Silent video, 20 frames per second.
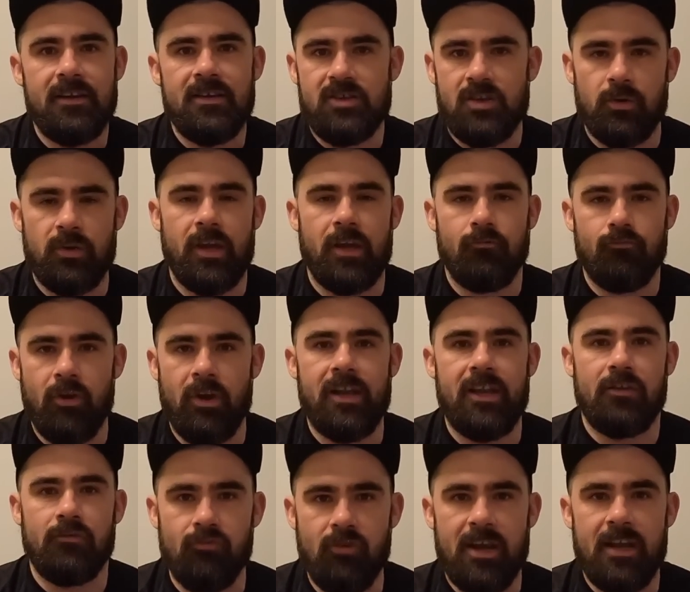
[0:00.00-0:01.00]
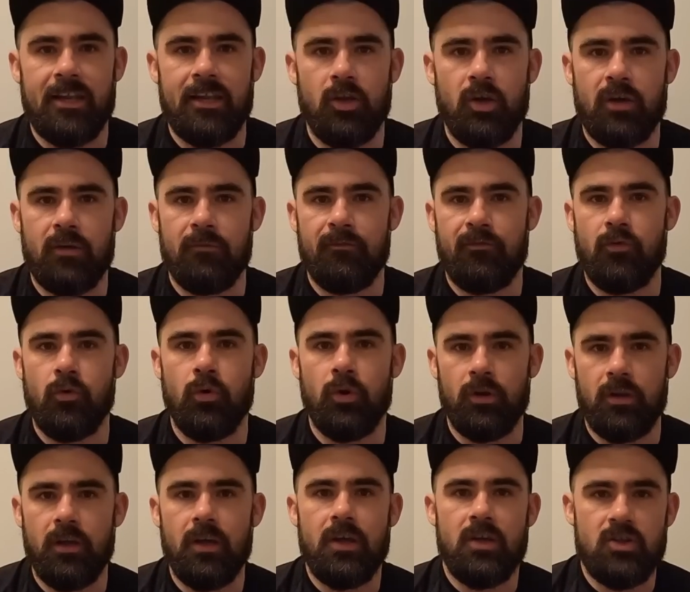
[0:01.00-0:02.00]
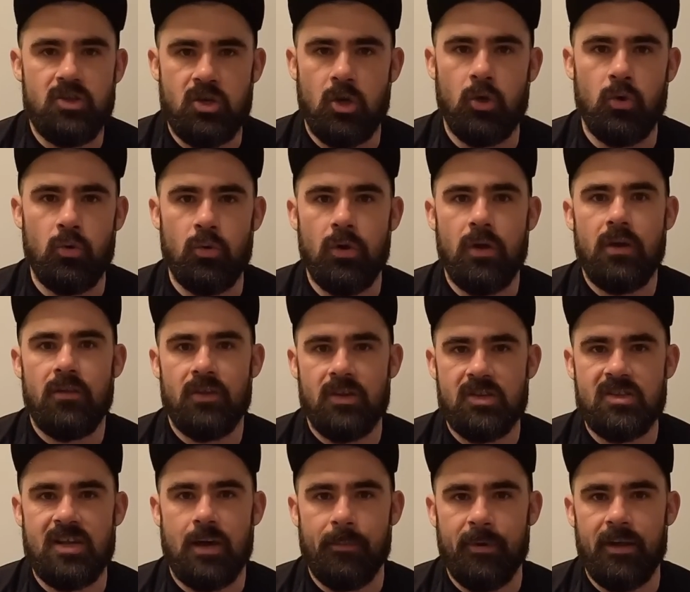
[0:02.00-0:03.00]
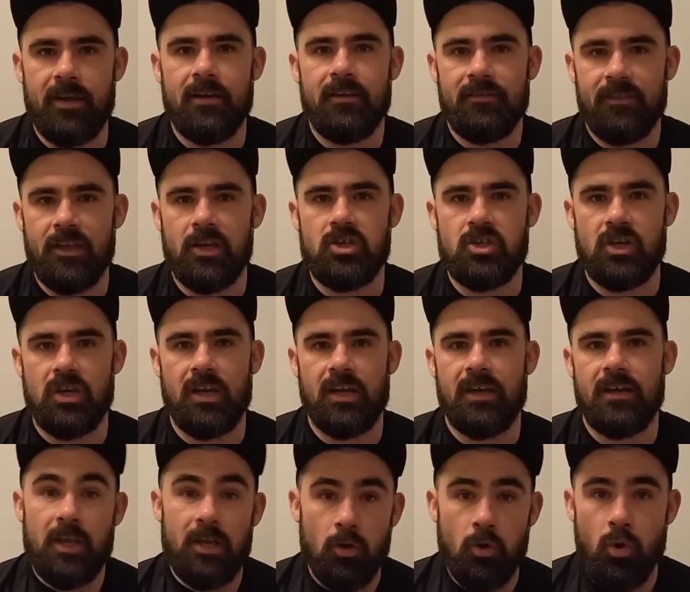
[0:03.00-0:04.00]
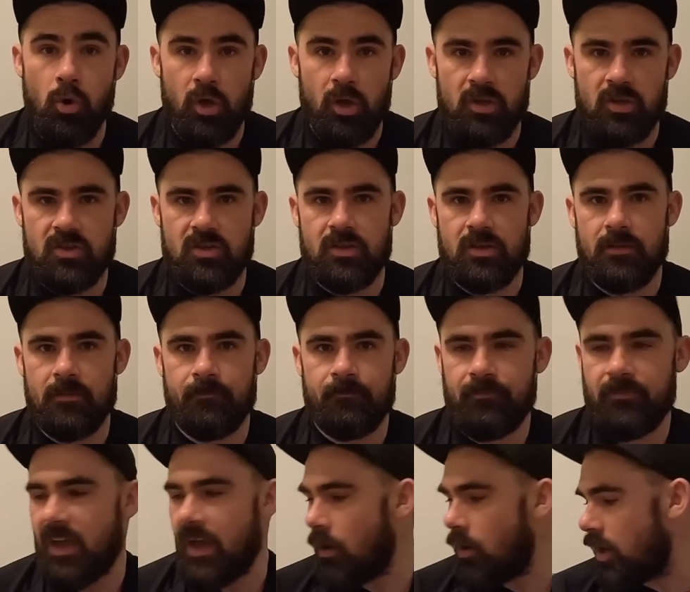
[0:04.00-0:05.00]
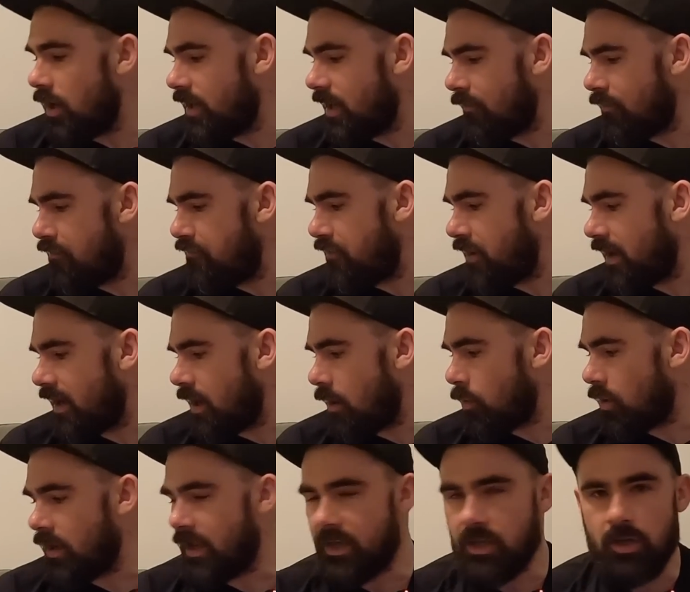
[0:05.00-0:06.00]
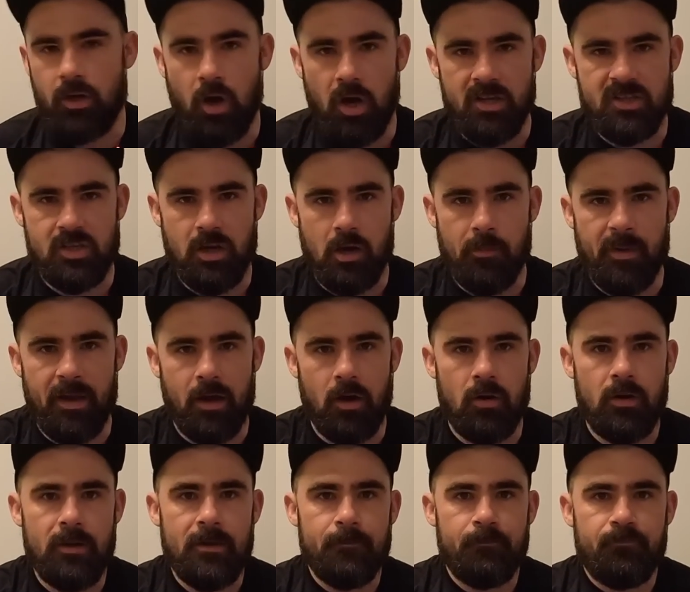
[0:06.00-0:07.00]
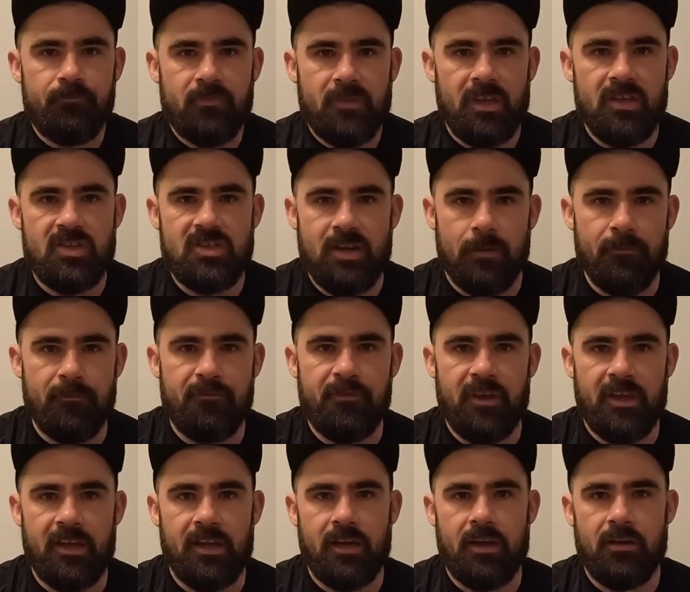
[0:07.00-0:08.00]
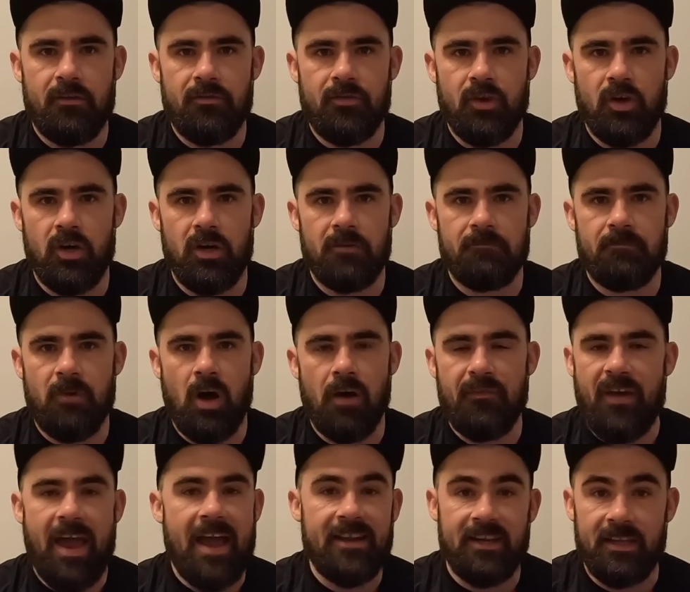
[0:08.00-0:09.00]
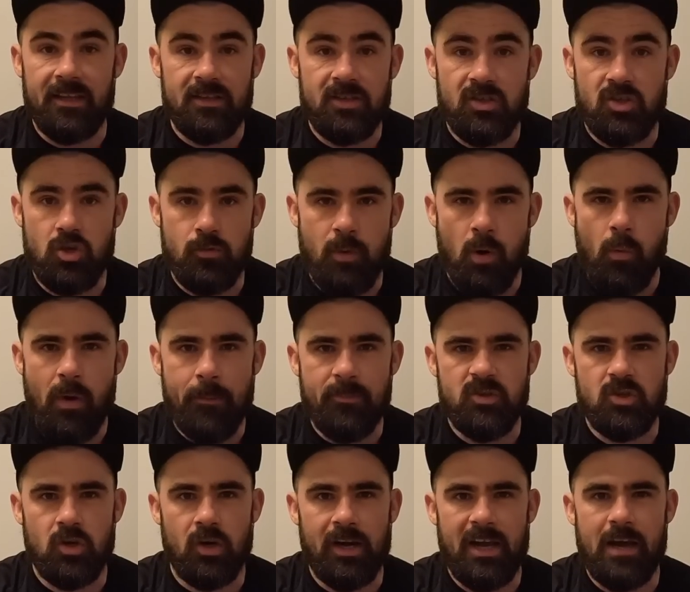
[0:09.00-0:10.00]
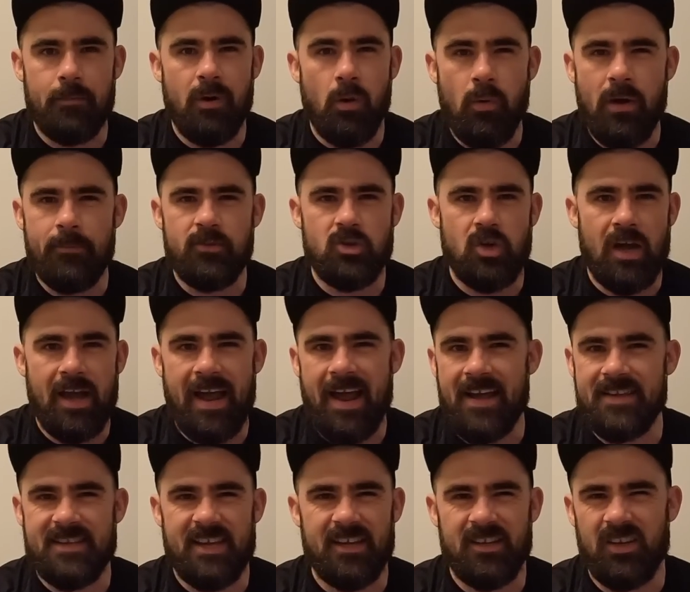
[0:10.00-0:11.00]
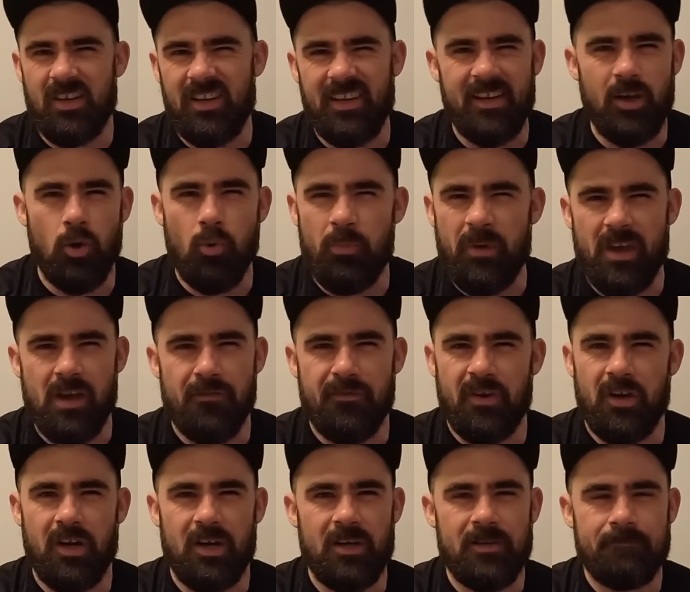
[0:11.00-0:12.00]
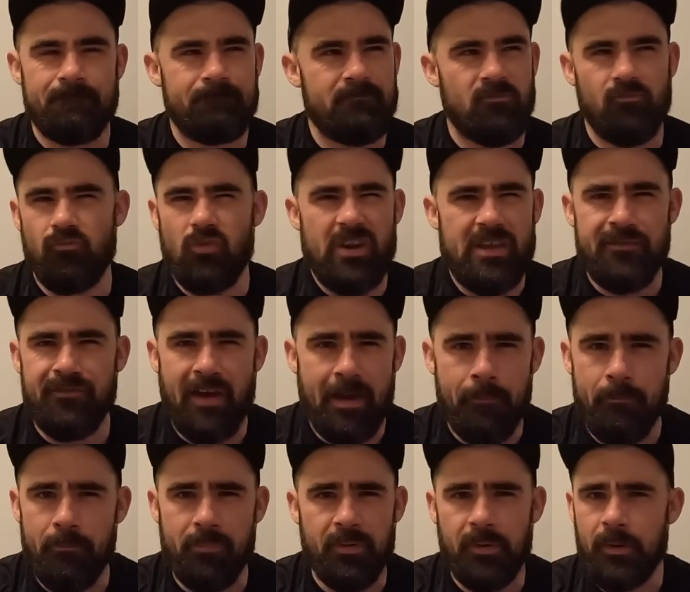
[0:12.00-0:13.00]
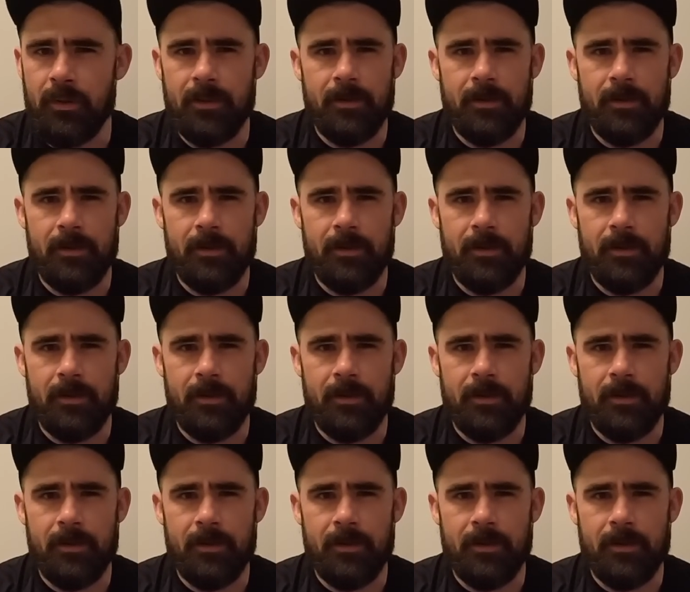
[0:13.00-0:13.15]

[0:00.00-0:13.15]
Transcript: So yeah, really looking forward to the summit this year in August. Now, another thing I want to let you guys know about is something that I've added to my website, and my website has had a little bit of a revamp.